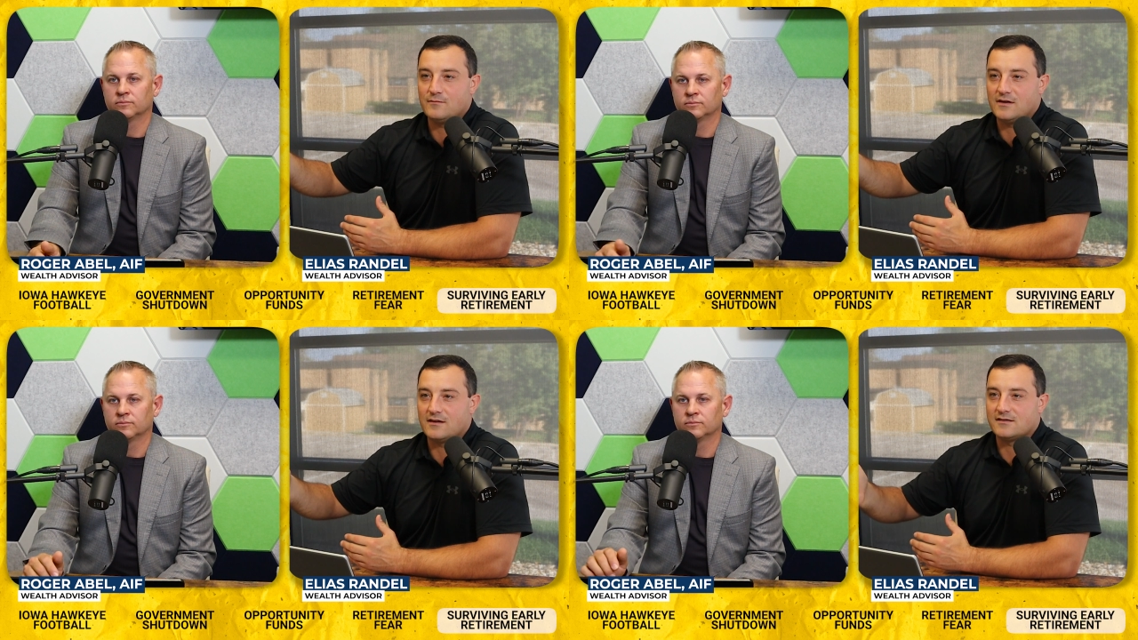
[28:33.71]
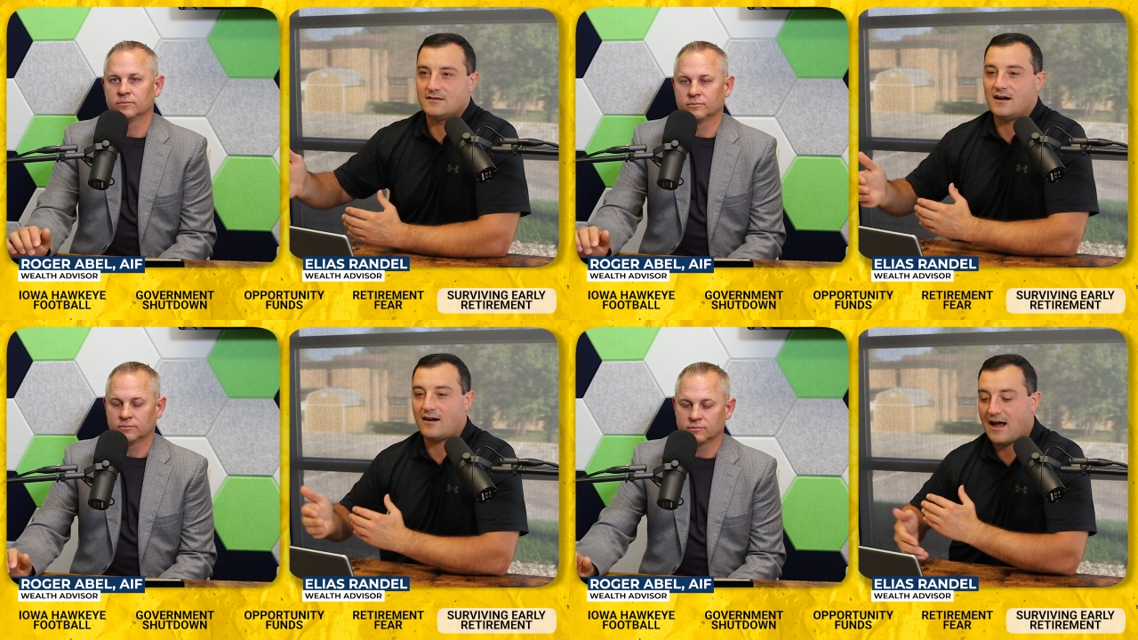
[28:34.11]
Speaker 1: it because
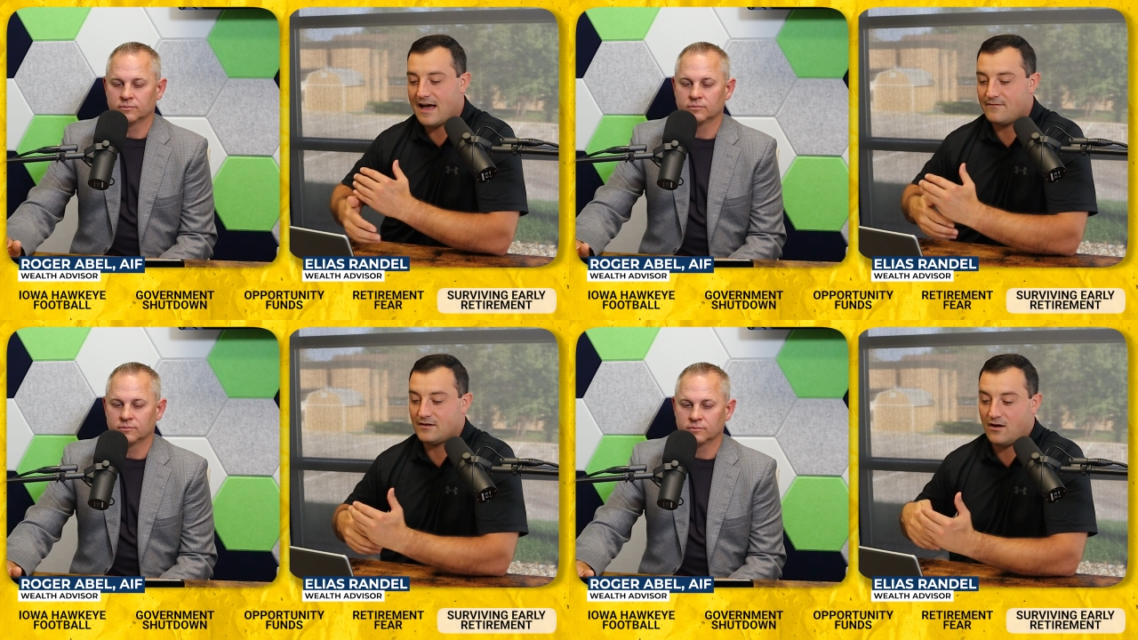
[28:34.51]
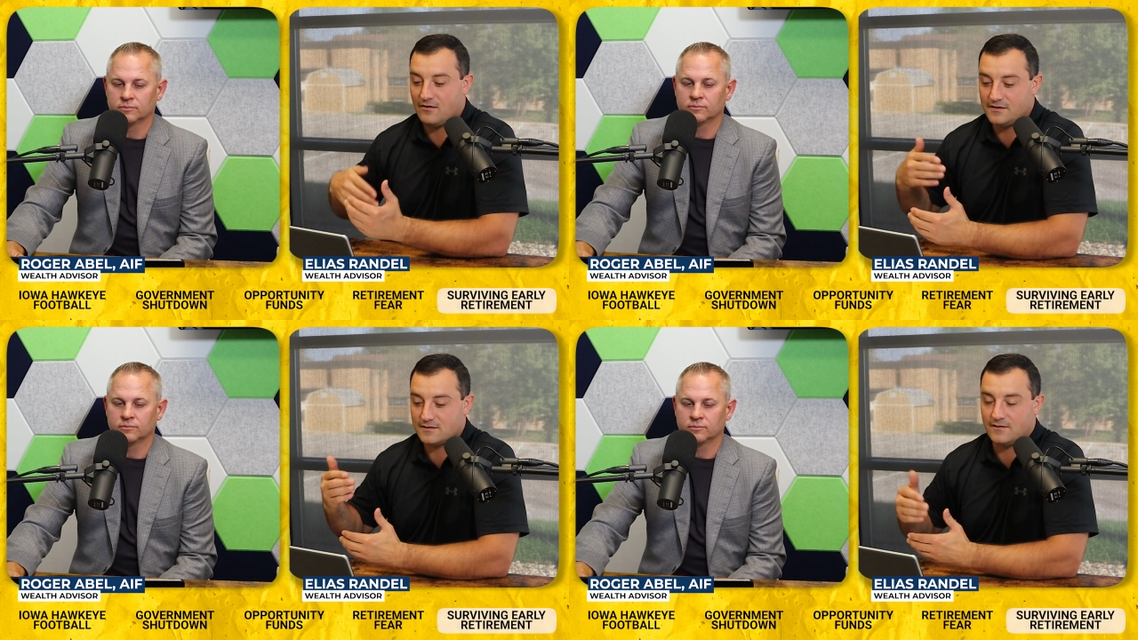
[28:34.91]
they're having
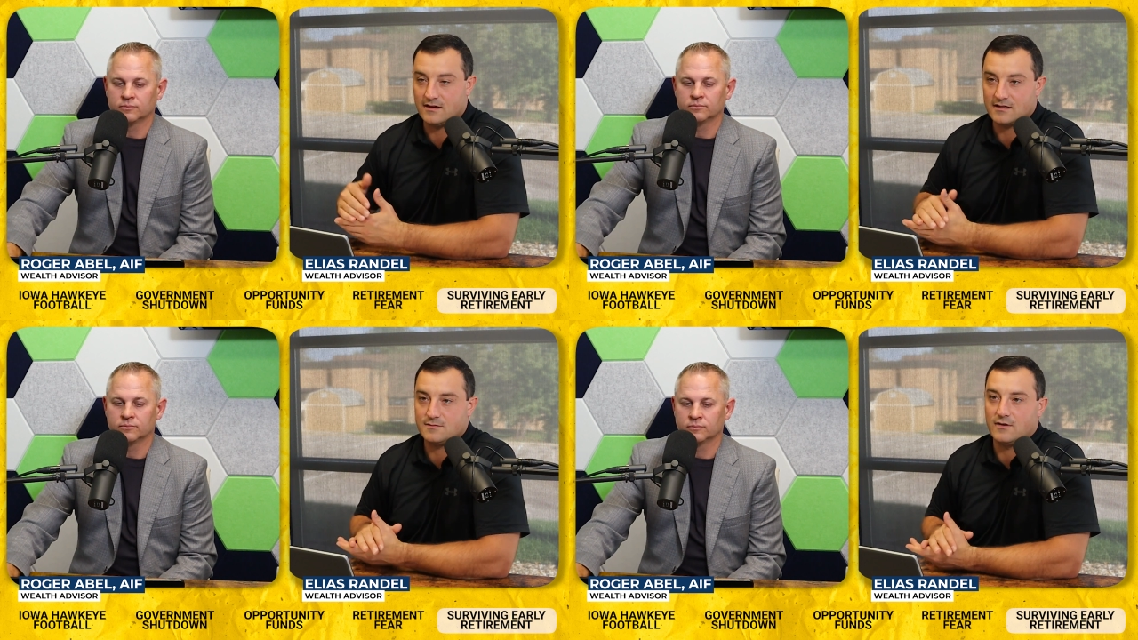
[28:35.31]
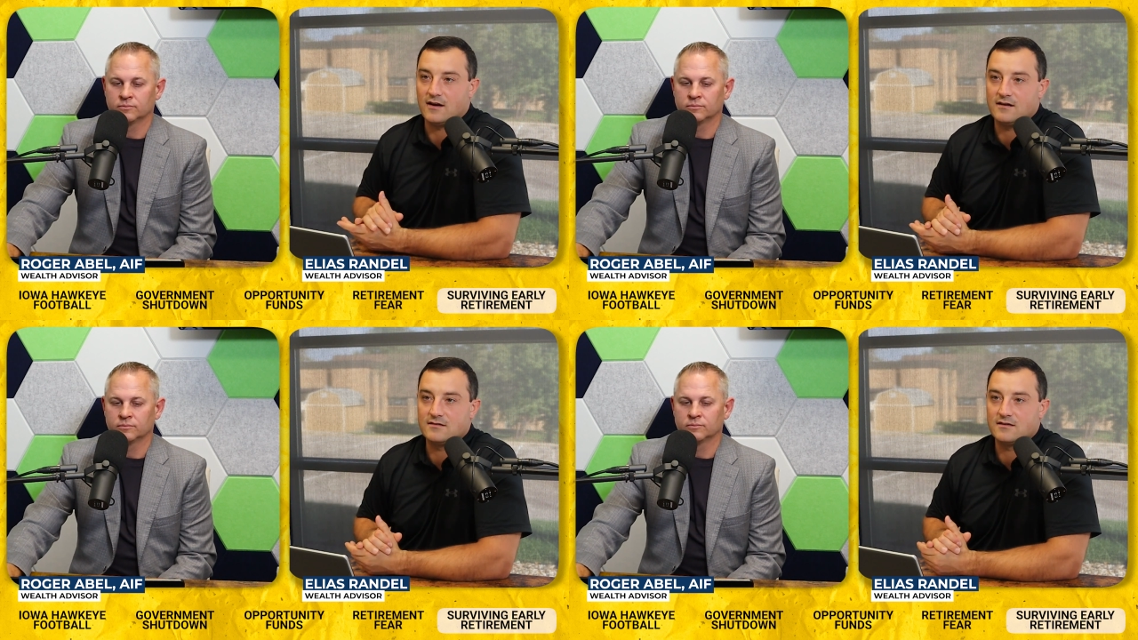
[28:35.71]
all these fun
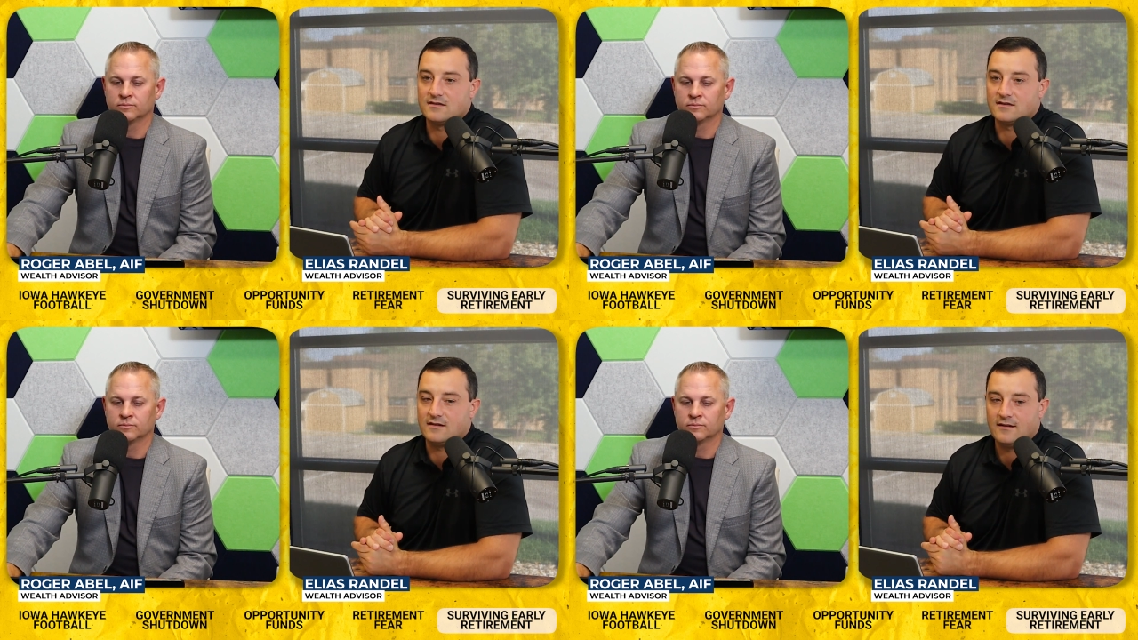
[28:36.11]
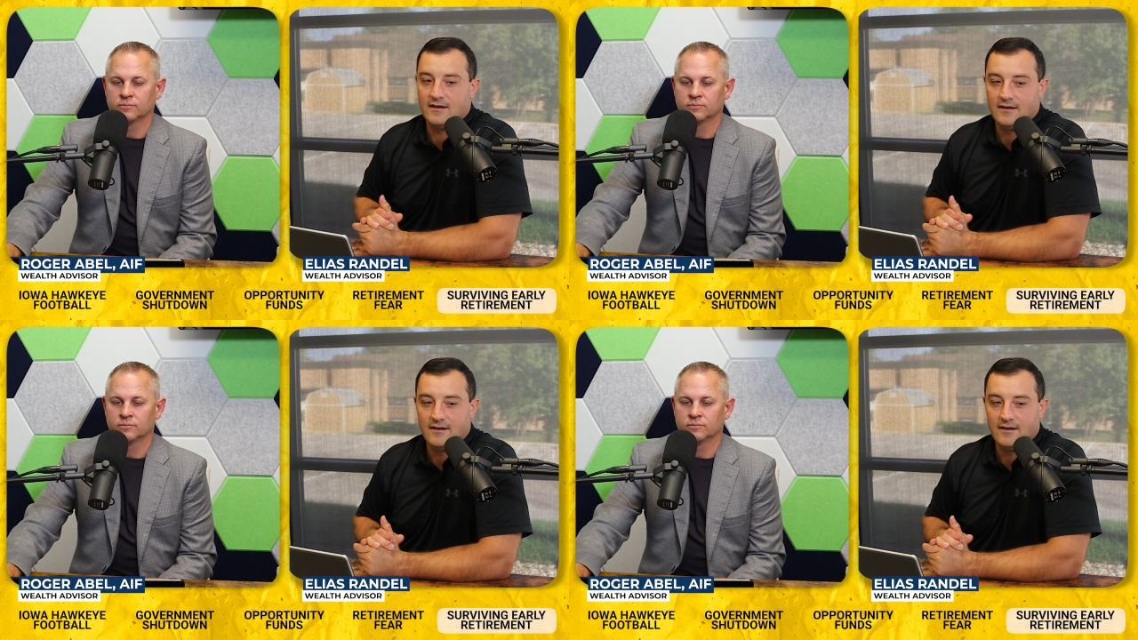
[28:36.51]
experiences and,